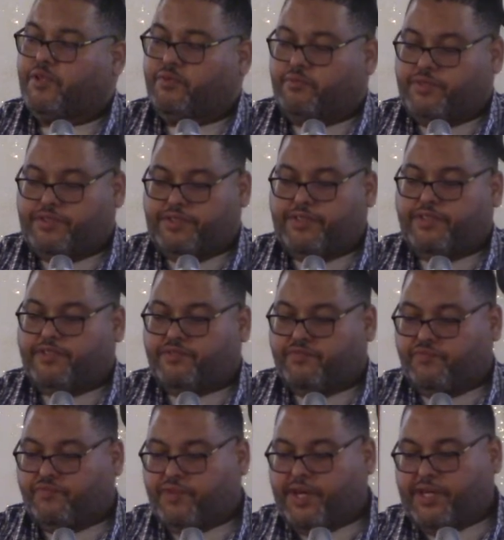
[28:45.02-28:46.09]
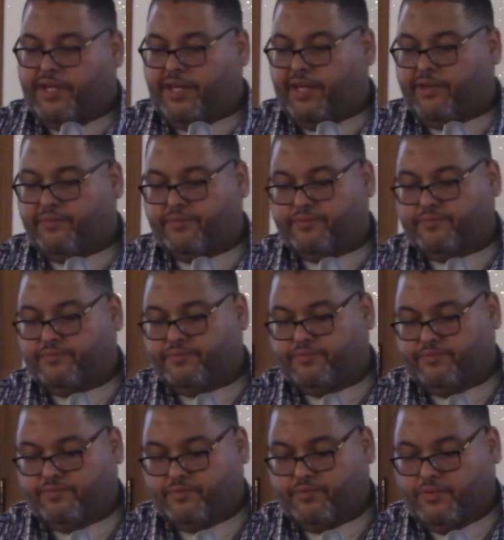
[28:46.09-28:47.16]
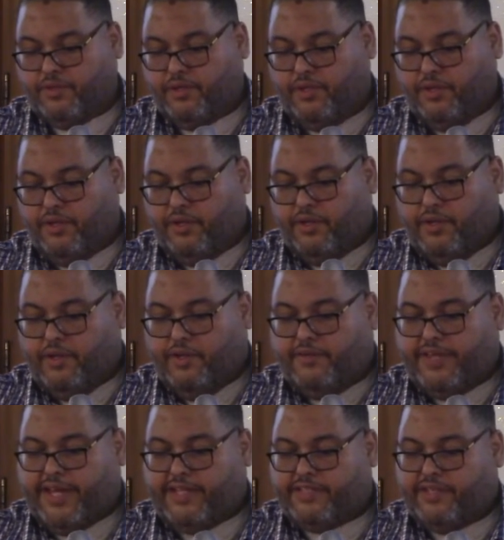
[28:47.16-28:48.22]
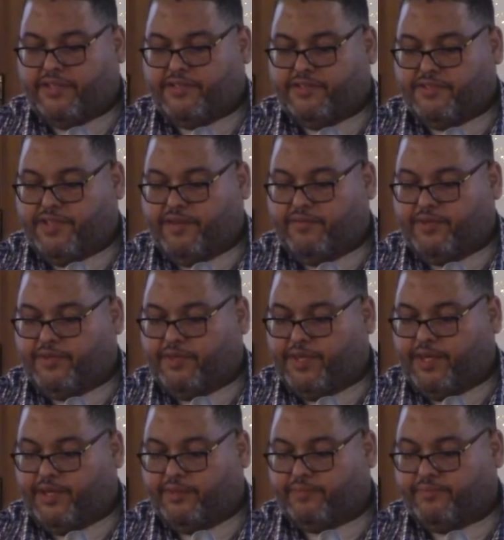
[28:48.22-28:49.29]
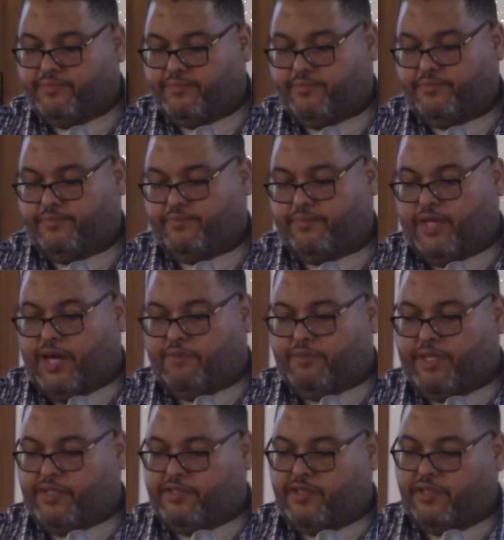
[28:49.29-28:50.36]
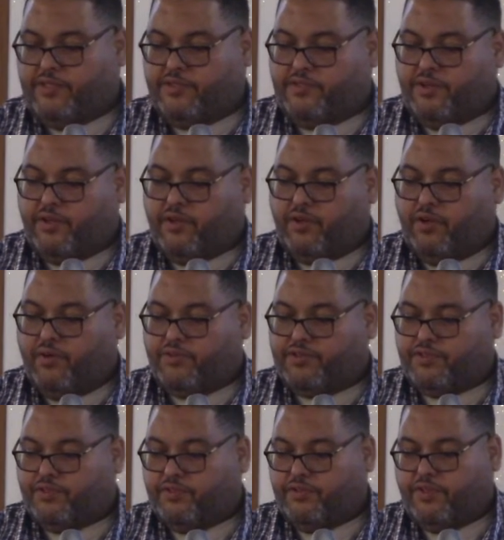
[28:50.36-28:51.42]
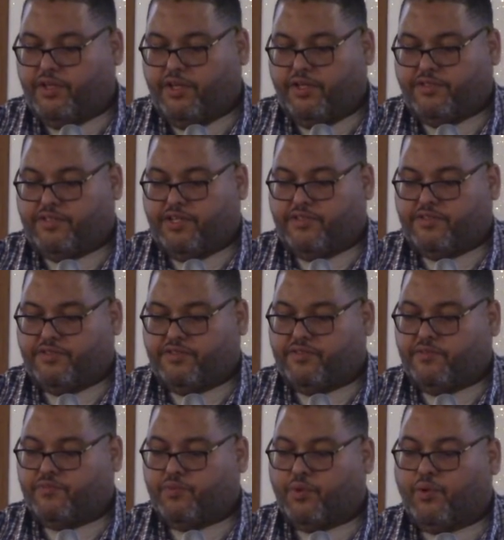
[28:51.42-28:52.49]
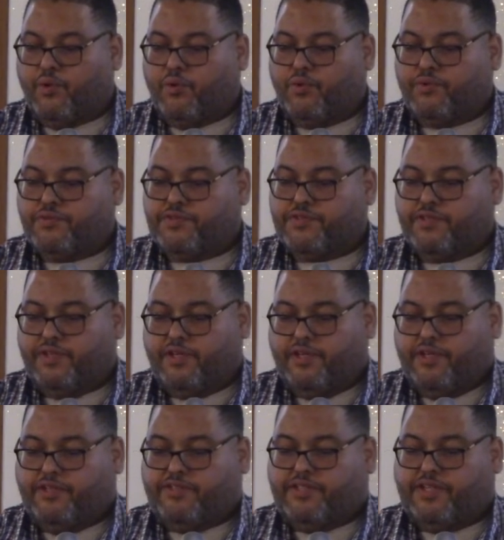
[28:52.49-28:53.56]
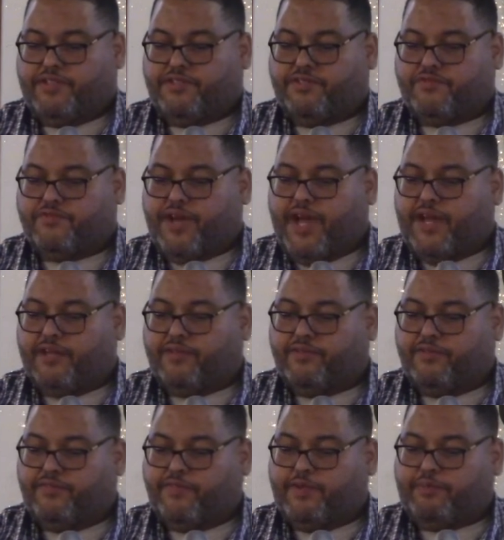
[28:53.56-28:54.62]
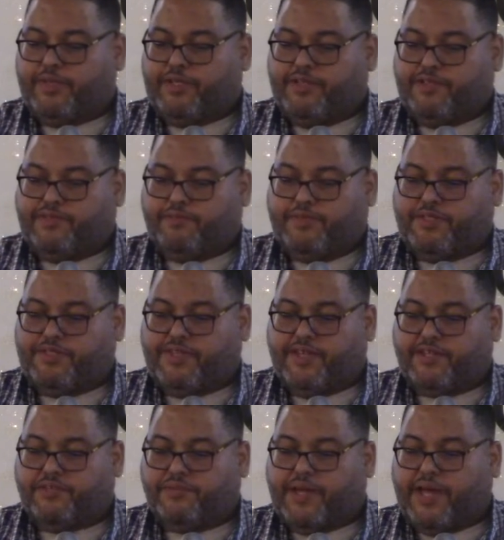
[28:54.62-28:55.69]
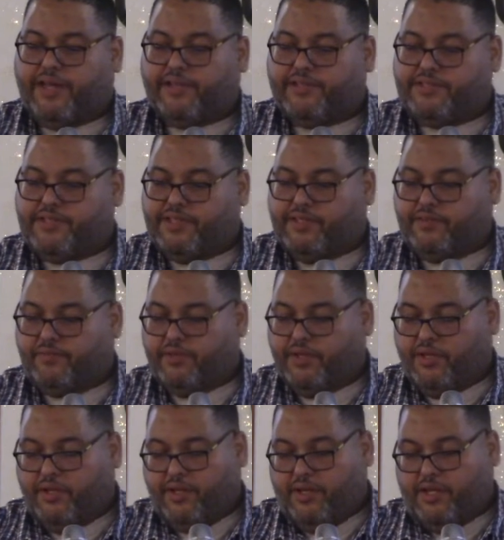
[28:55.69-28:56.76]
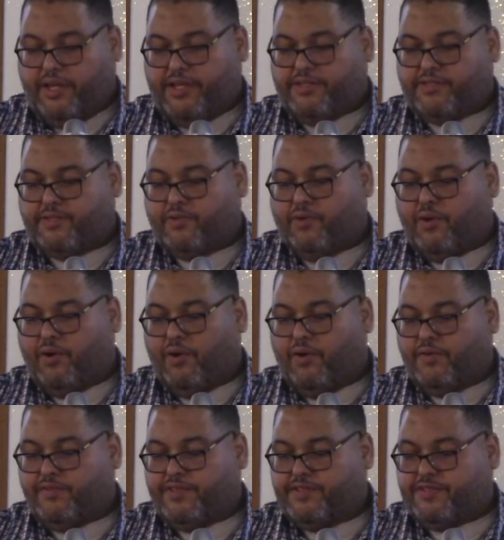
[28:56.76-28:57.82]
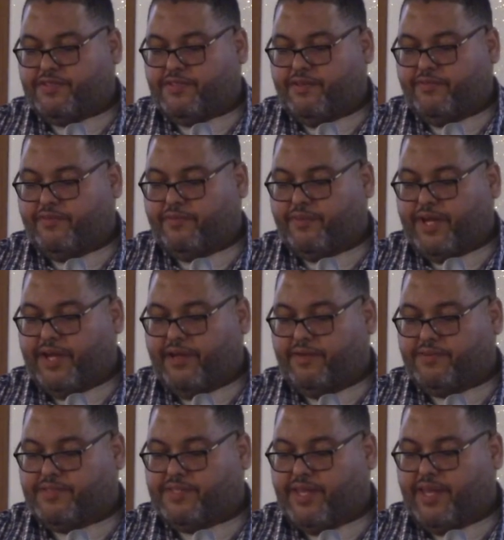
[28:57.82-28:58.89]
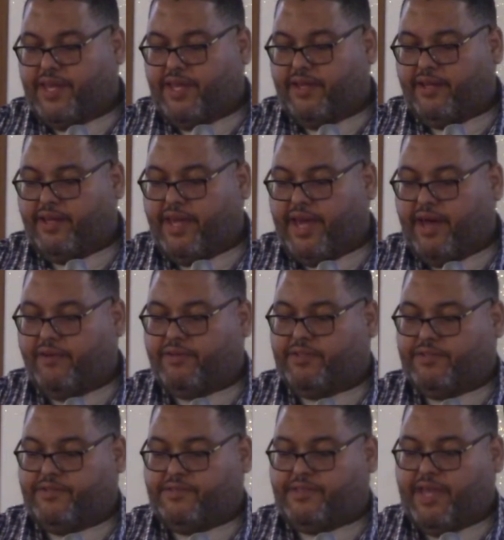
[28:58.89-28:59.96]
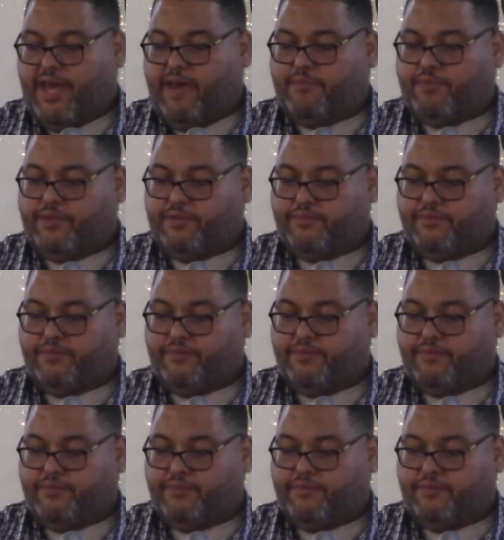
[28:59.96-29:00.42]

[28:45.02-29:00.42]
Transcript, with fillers: We see this right now. That touches everything I mean, touches our culture, touches the roles, touches radical feminism and sexuality. And so, all this stuff around saying, How could this happen?